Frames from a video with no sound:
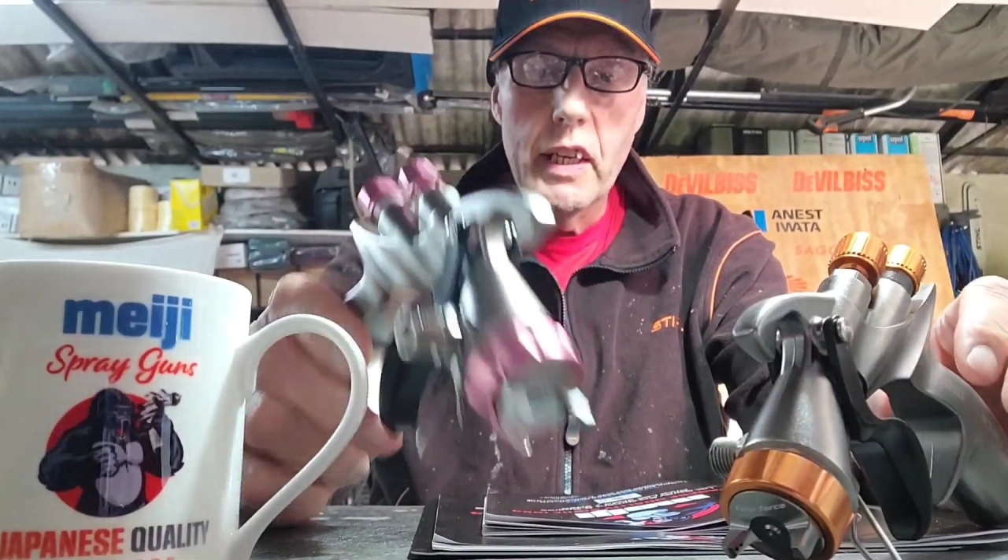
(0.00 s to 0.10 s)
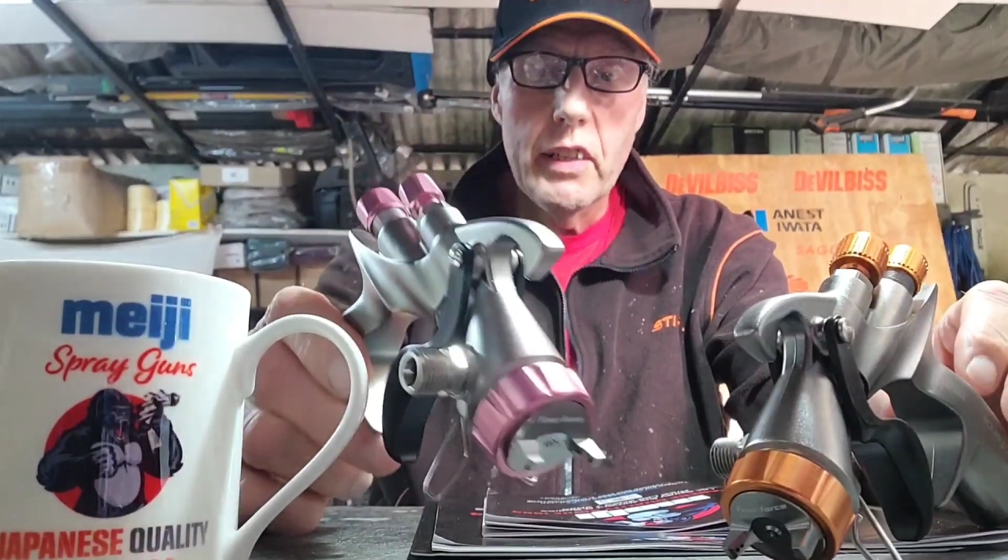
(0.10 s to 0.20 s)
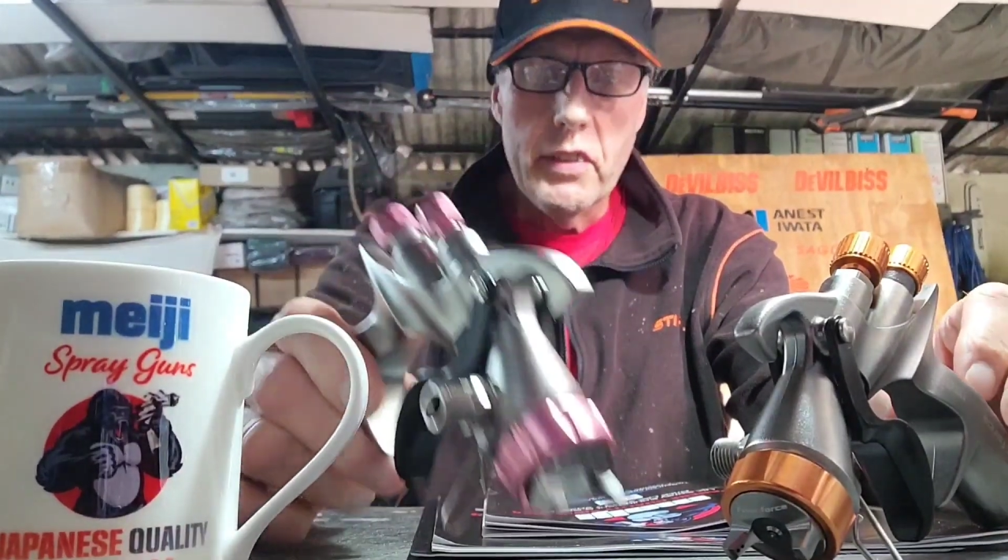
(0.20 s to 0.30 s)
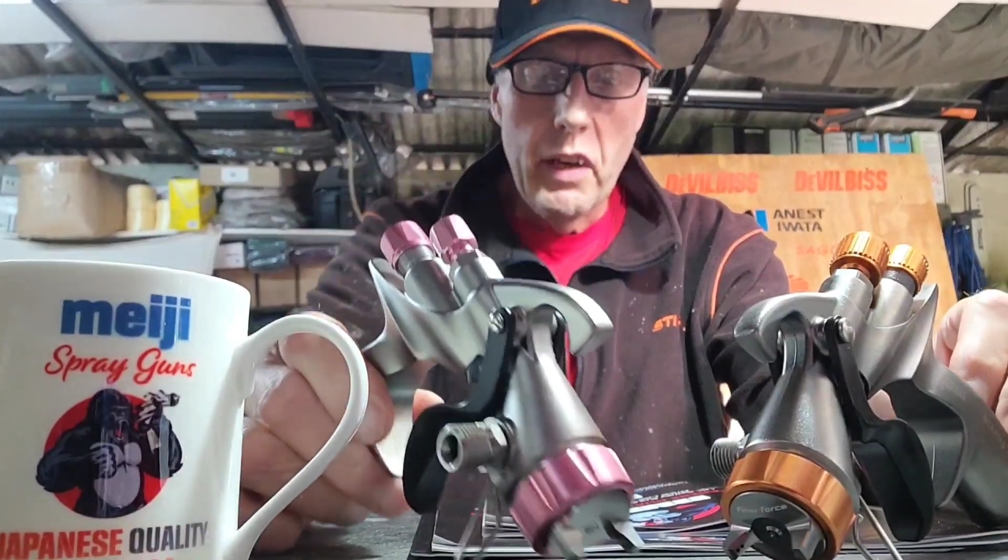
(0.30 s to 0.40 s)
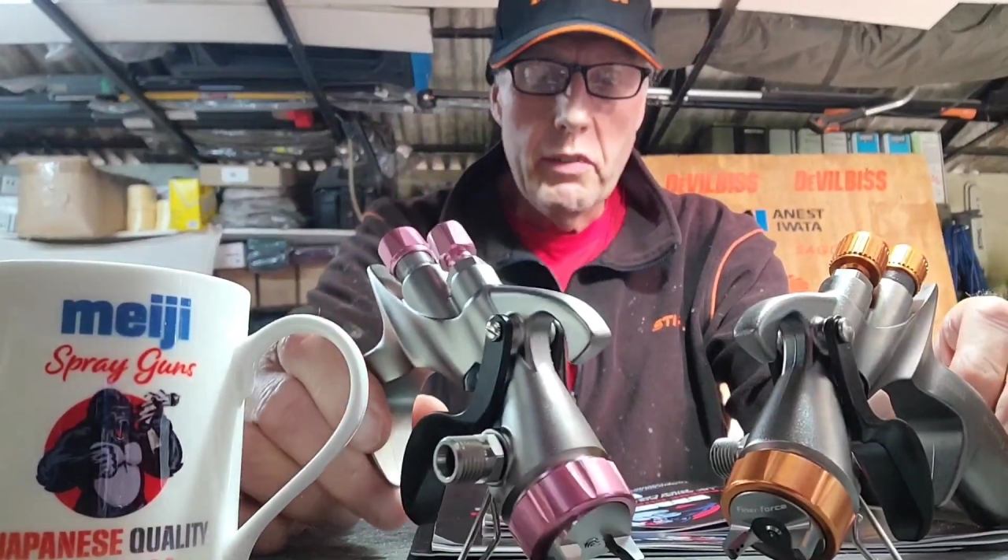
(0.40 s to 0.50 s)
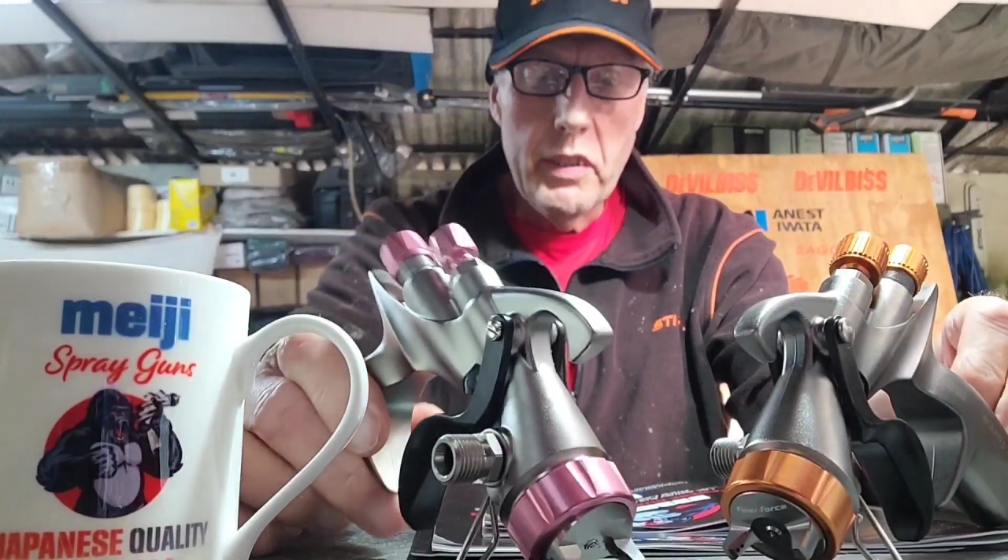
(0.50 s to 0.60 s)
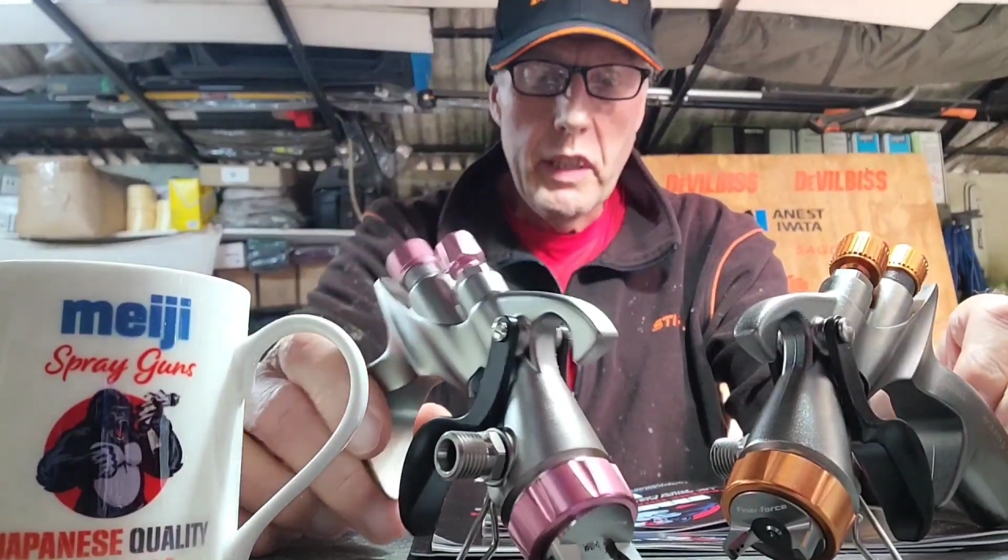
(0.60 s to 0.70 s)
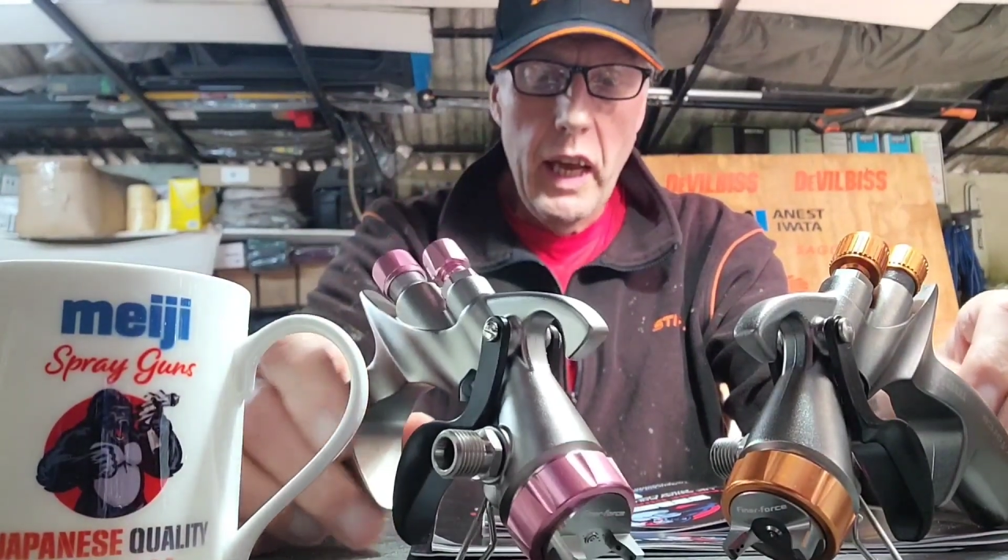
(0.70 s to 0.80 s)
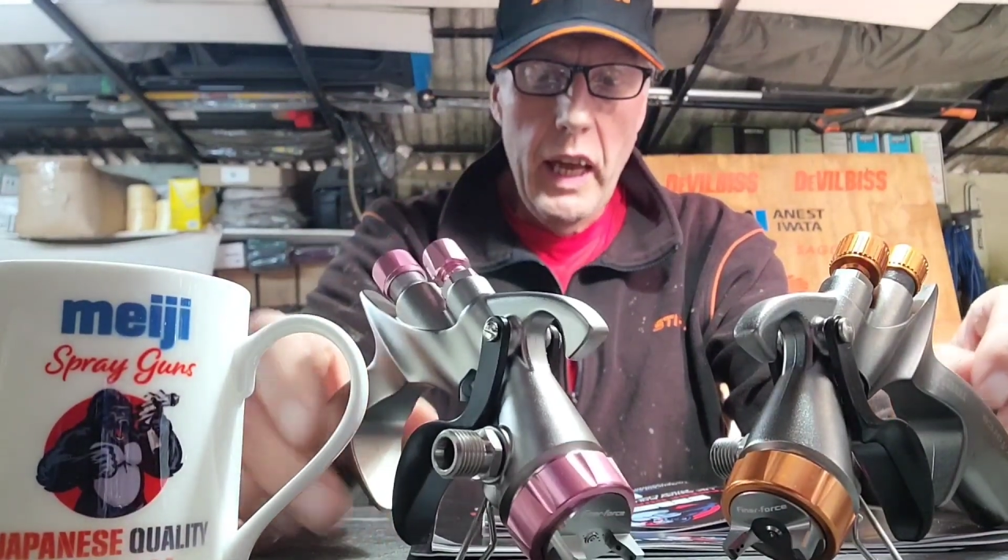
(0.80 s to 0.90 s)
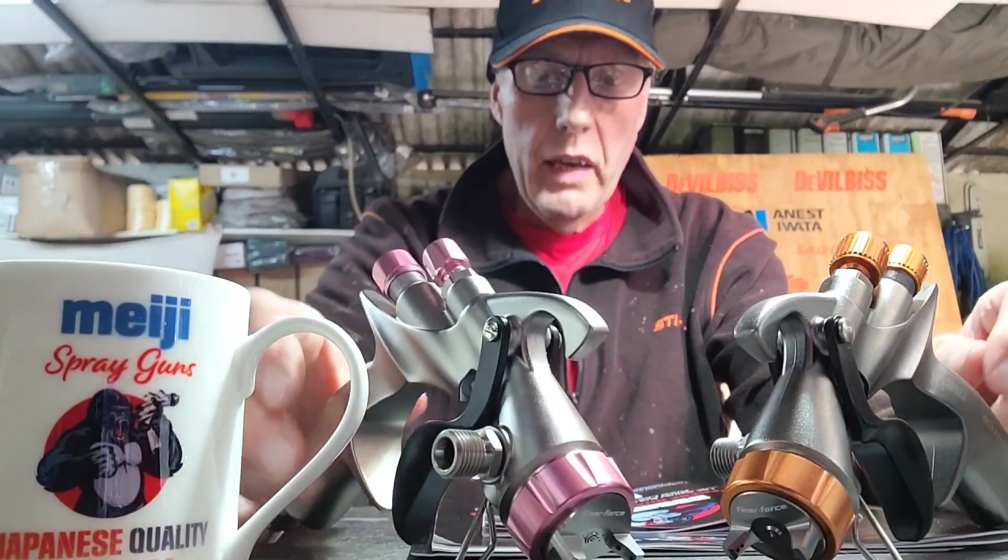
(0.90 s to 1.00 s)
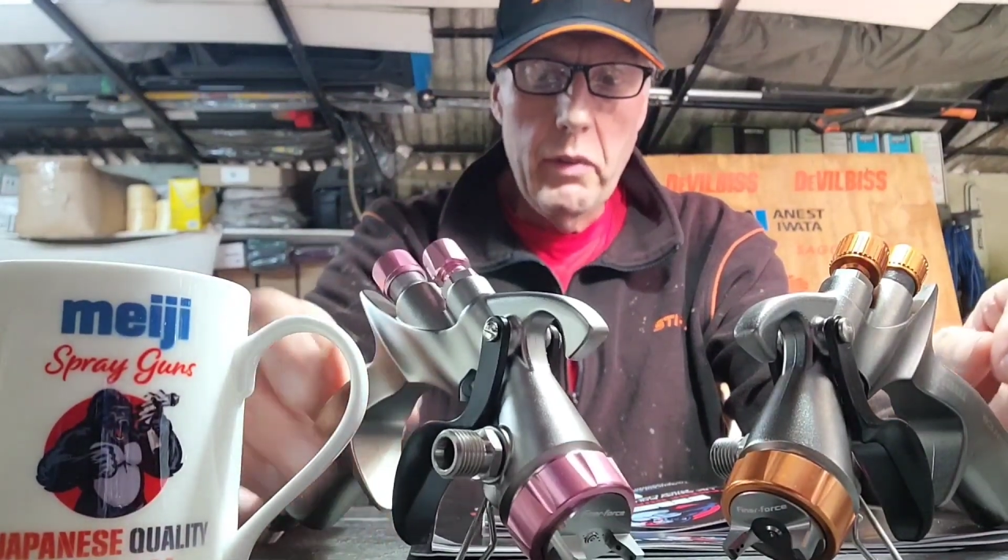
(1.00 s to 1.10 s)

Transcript: So today